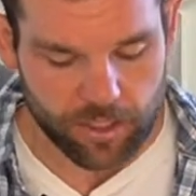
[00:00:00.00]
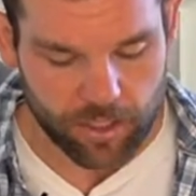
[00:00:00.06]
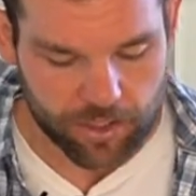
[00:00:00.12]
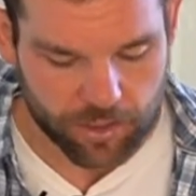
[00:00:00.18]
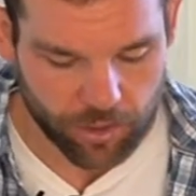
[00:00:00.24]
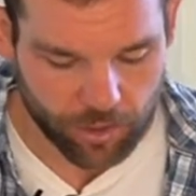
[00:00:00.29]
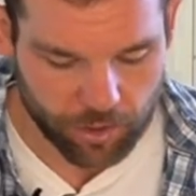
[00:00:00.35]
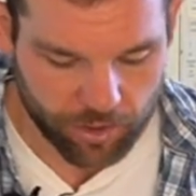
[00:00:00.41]

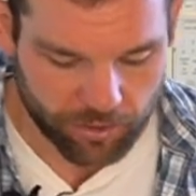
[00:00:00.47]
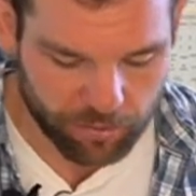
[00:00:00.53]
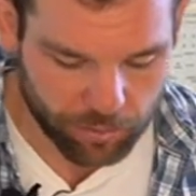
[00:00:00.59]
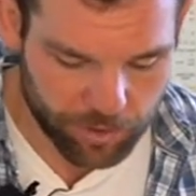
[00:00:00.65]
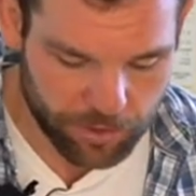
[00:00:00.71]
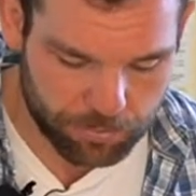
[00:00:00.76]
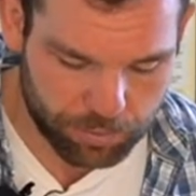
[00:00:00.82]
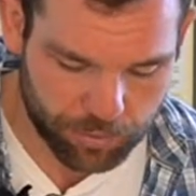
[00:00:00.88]
So
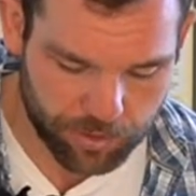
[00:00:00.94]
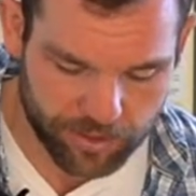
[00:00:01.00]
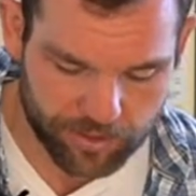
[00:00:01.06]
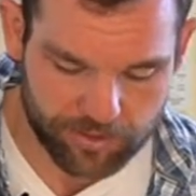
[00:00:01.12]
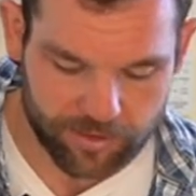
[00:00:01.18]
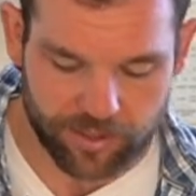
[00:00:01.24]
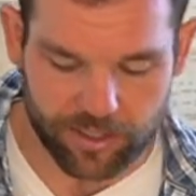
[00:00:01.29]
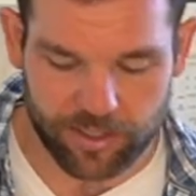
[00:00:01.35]
avoid
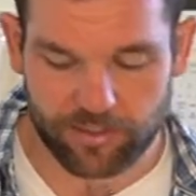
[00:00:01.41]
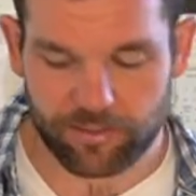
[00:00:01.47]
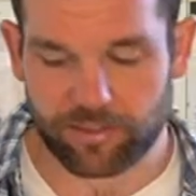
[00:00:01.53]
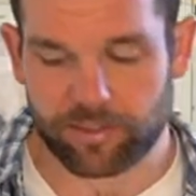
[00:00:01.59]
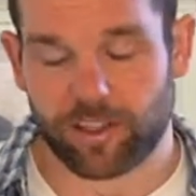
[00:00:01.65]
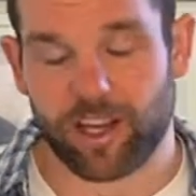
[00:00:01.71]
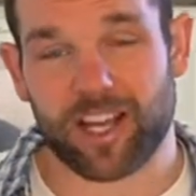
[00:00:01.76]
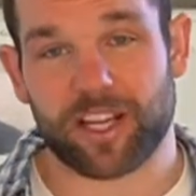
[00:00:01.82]
putting
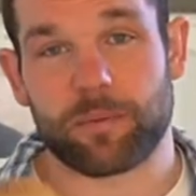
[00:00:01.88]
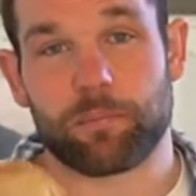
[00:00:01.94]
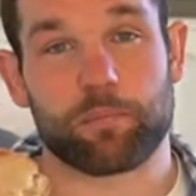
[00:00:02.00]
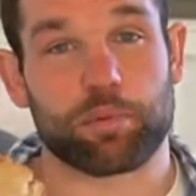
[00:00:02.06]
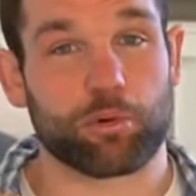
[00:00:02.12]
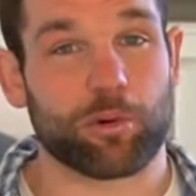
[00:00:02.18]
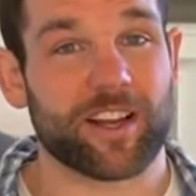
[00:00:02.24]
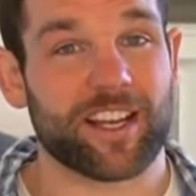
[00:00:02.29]
things like
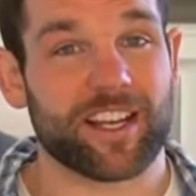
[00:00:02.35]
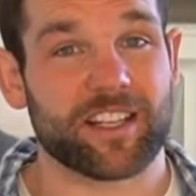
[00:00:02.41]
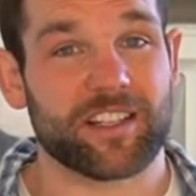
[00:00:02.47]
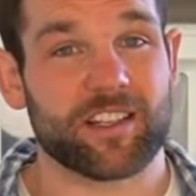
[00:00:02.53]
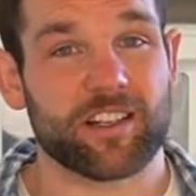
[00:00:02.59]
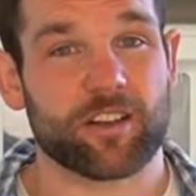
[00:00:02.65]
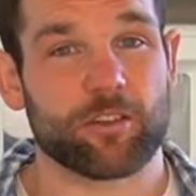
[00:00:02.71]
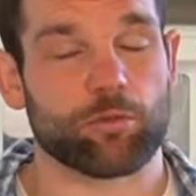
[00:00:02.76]

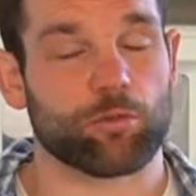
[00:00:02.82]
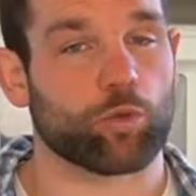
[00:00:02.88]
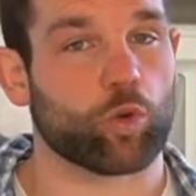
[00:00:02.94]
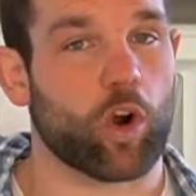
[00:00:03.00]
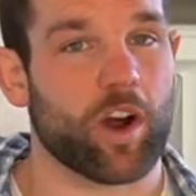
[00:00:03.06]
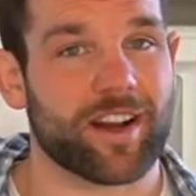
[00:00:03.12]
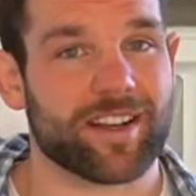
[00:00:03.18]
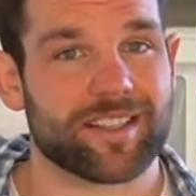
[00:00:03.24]
bread,
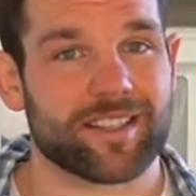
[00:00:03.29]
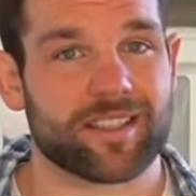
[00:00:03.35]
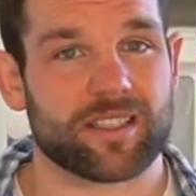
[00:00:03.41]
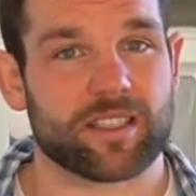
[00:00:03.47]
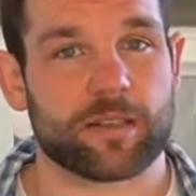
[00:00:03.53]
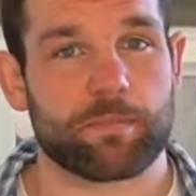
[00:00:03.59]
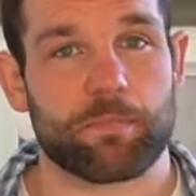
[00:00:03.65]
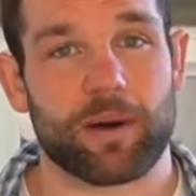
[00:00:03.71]

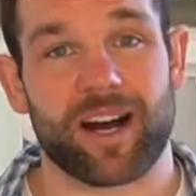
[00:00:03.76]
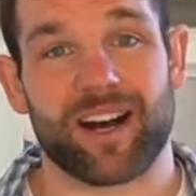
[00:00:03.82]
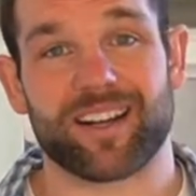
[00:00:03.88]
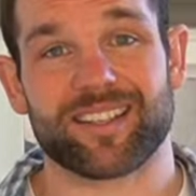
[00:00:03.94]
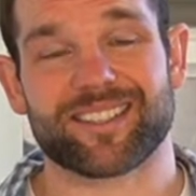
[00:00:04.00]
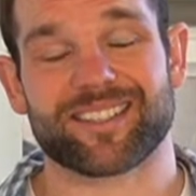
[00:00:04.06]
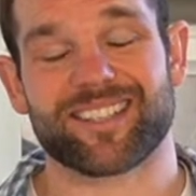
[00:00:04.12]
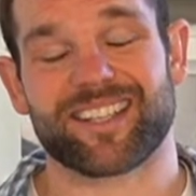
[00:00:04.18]
rice,
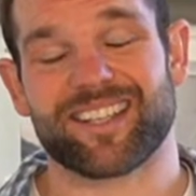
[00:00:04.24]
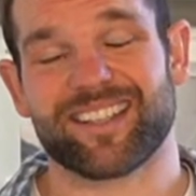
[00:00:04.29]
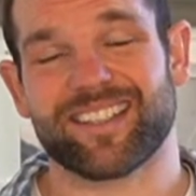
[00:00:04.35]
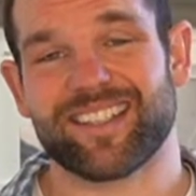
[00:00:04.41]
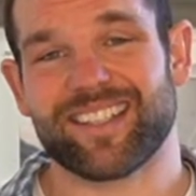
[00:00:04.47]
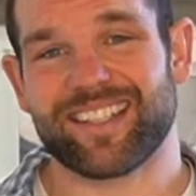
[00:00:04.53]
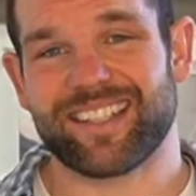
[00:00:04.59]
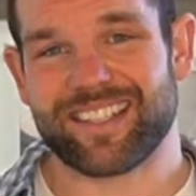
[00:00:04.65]
pasta,
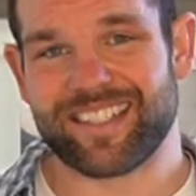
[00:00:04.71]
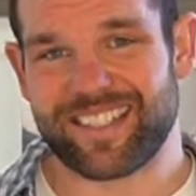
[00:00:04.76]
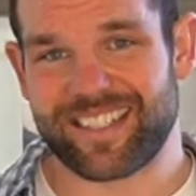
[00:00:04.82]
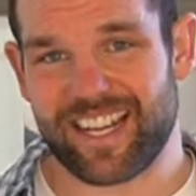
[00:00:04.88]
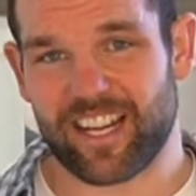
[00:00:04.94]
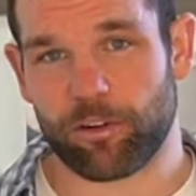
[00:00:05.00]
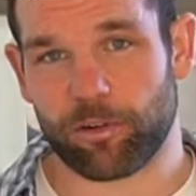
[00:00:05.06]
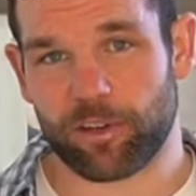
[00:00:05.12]

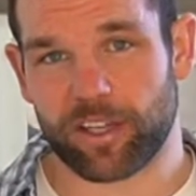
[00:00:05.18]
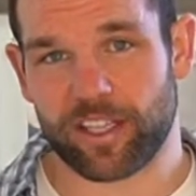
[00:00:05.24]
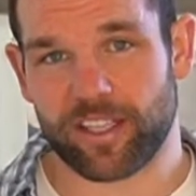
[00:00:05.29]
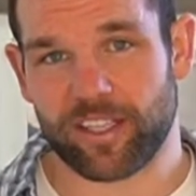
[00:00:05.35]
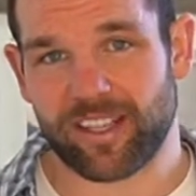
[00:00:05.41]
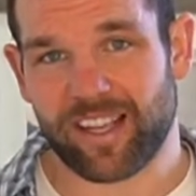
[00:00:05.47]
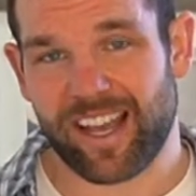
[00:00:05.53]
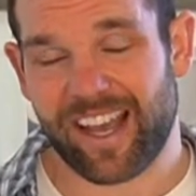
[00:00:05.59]

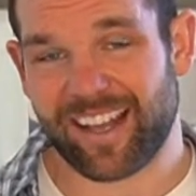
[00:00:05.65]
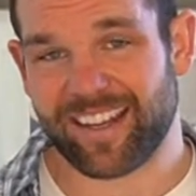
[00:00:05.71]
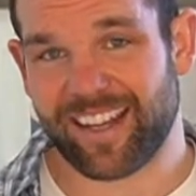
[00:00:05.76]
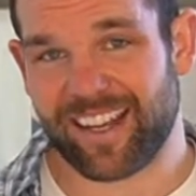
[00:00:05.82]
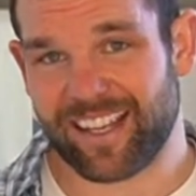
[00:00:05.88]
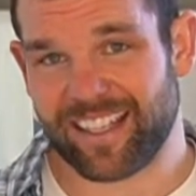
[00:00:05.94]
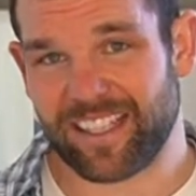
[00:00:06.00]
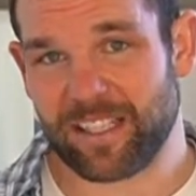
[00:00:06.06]
dairy, and
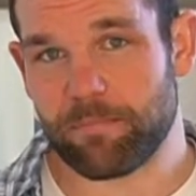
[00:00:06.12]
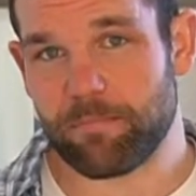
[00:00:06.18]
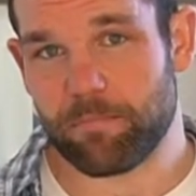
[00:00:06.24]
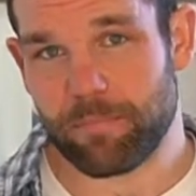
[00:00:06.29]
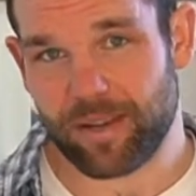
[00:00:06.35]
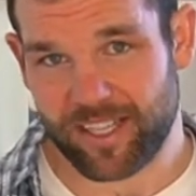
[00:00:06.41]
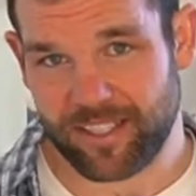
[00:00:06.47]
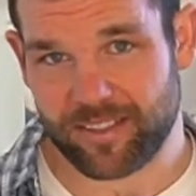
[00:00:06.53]
any
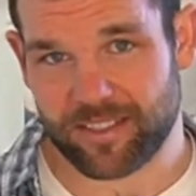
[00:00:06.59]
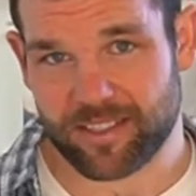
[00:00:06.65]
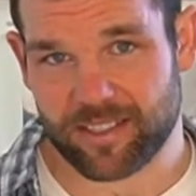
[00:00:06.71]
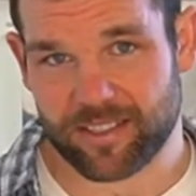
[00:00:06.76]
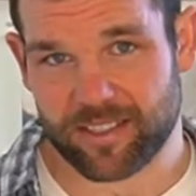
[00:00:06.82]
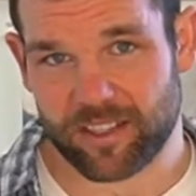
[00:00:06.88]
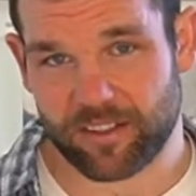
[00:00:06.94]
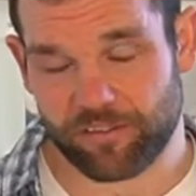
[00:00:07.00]

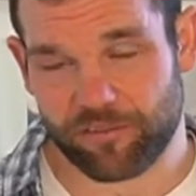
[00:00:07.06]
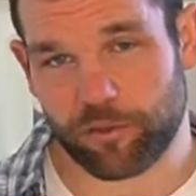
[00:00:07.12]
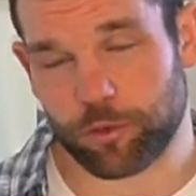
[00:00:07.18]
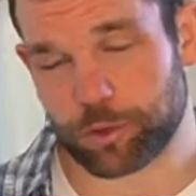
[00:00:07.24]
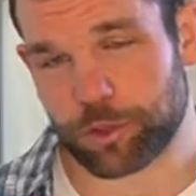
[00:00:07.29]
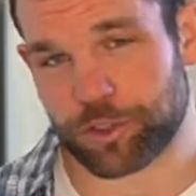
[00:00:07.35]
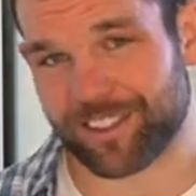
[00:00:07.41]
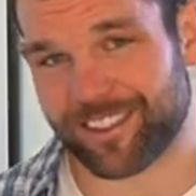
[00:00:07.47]
meats.
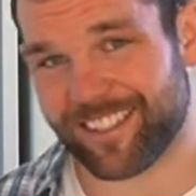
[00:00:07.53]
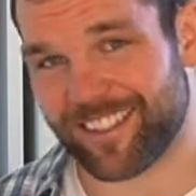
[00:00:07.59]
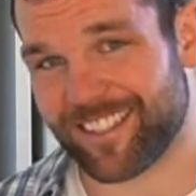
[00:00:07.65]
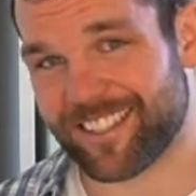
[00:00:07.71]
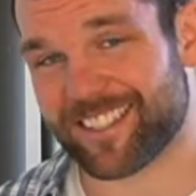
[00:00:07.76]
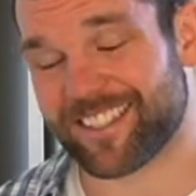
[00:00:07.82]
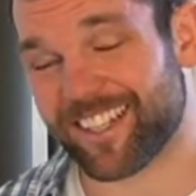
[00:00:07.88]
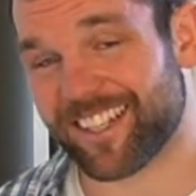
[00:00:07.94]
Unfortunately,
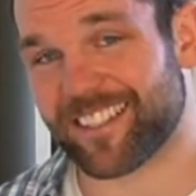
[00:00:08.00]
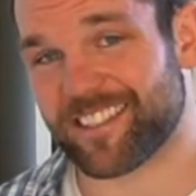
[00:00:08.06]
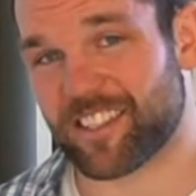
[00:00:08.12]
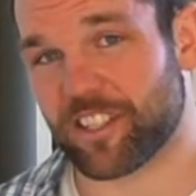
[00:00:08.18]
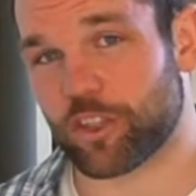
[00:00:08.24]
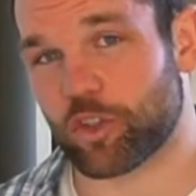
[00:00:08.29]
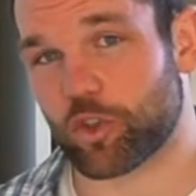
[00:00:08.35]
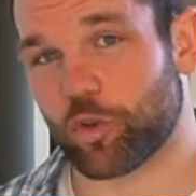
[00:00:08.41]
this does
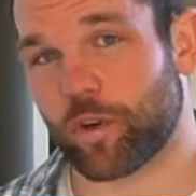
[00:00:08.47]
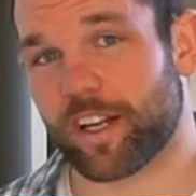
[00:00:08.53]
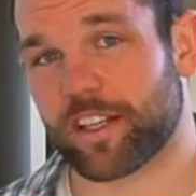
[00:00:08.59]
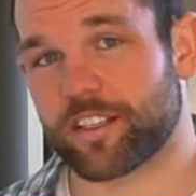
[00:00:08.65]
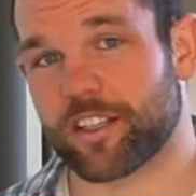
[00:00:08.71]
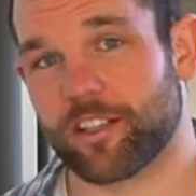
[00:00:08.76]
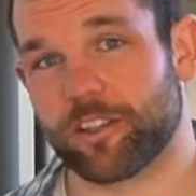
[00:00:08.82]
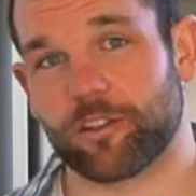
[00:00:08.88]

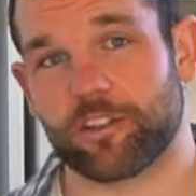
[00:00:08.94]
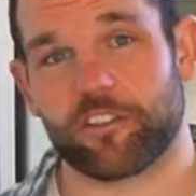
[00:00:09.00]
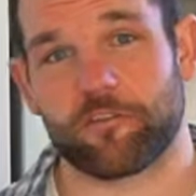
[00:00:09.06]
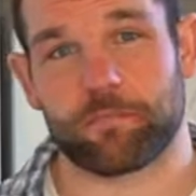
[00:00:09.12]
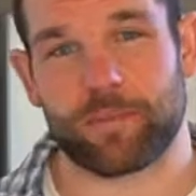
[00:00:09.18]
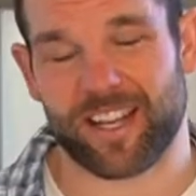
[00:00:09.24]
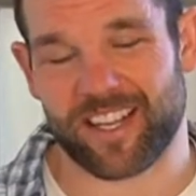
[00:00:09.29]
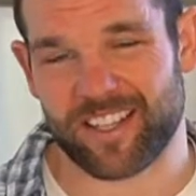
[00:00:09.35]
attract a lot
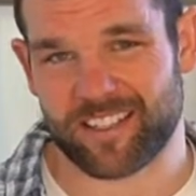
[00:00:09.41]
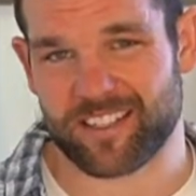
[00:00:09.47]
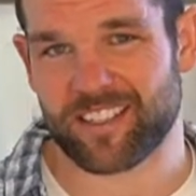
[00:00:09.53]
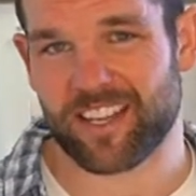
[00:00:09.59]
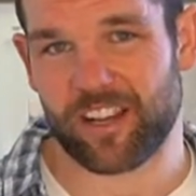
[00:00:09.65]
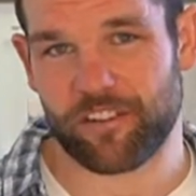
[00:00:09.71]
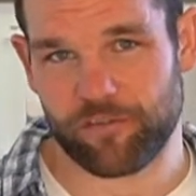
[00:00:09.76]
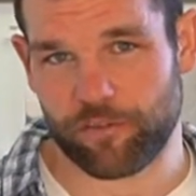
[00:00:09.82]
of pests
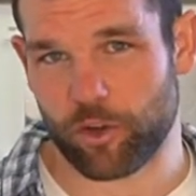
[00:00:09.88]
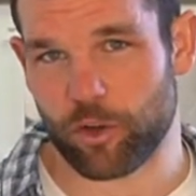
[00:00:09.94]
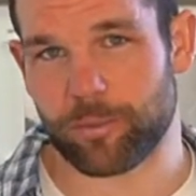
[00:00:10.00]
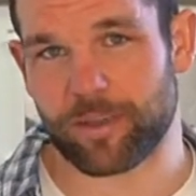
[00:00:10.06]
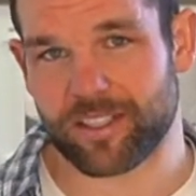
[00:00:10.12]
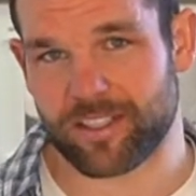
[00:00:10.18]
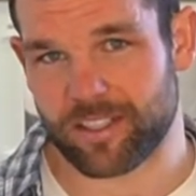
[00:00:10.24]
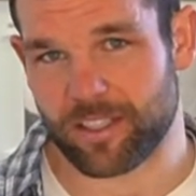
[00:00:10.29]
and
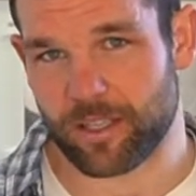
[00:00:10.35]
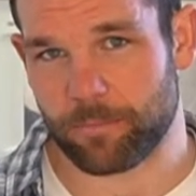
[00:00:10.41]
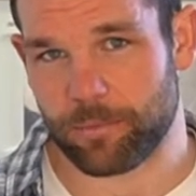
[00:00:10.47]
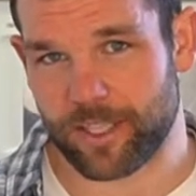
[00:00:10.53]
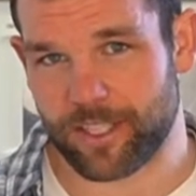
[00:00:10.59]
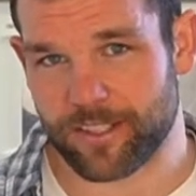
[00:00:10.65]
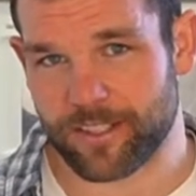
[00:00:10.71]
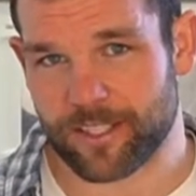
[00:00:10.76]
vermin to the
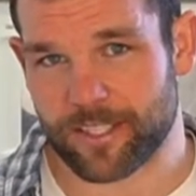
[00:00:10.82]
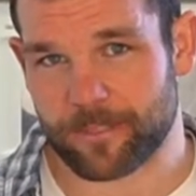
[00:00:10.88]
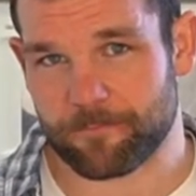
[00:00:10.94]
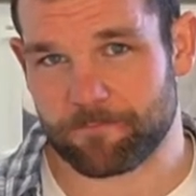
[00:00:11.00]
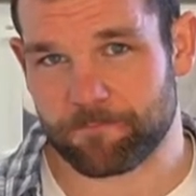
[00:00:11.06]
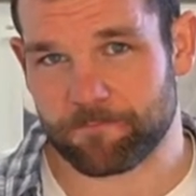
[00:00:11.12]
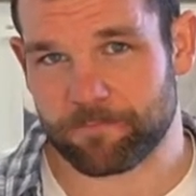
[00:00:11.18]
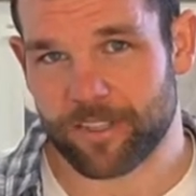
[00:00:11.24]
bins.